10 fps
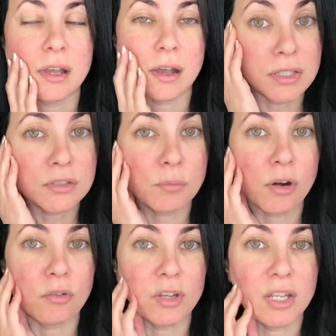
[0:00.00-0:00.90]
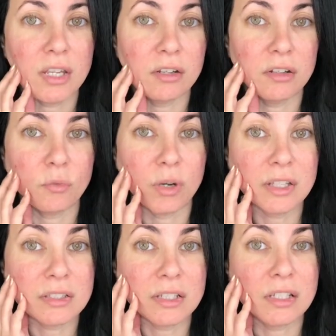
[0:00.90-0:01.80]
This part over here, what
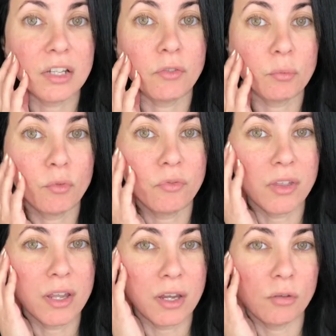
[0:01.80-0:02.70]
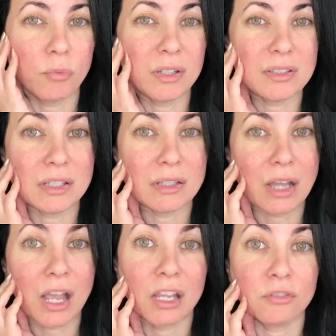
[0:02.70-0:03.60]
it did, it removed the hair, but it did
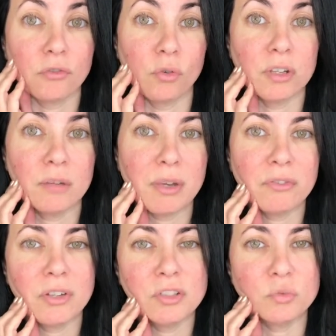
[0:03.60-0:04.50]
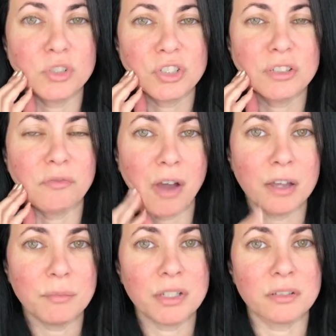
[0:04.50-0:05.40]
not exfoliate my face, which is
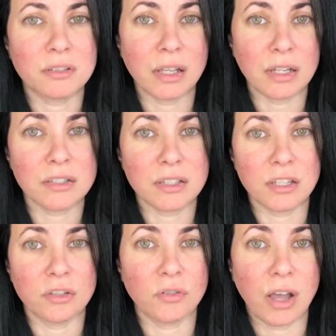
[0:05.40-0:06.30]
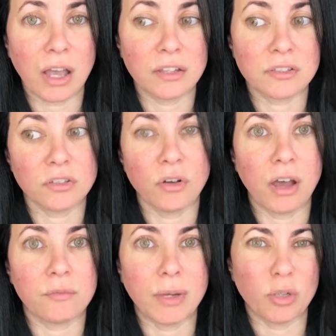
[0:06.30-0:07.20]
fine because like I said, you know, I still
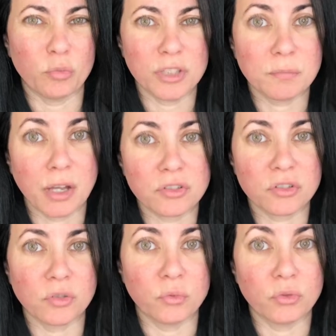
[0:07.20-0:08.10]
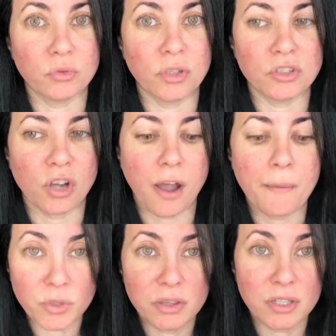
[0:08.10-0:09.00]
have my Lumi spot, so it will do the
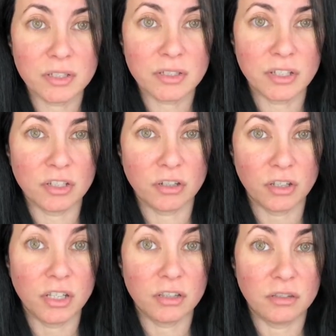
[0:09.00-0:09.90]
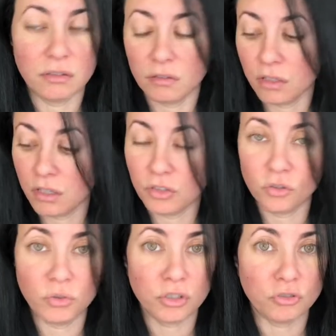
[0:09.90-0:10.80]
job. With this, it
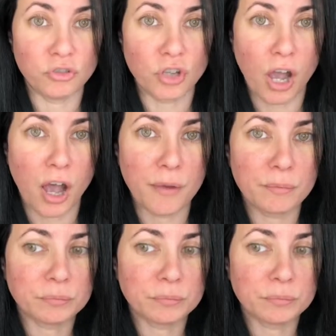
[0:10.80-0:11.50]
do a good job.